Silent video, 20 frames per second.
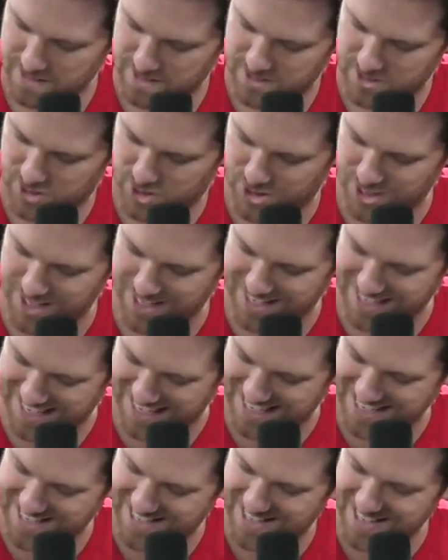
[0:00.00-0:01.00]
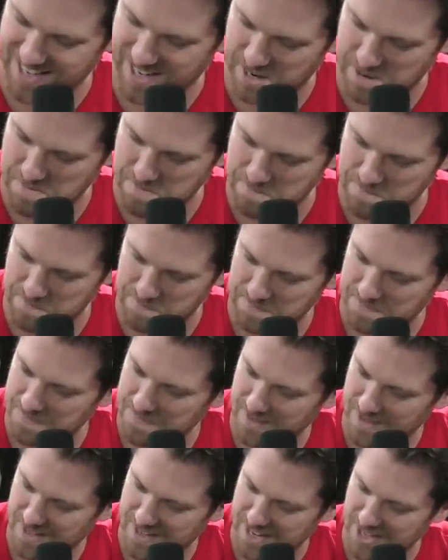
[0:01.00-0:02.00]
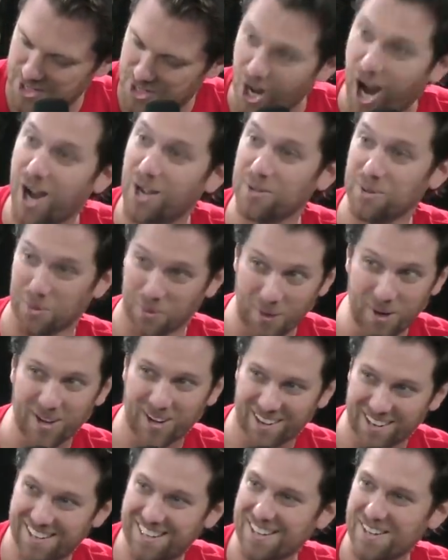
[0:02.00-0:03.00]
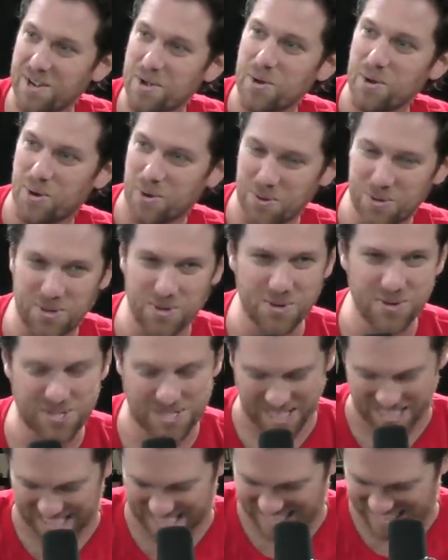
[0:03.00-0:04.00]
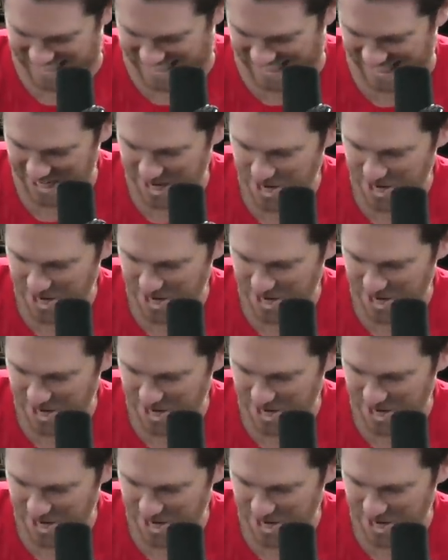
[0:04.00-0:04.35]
she is a child lawyer who uses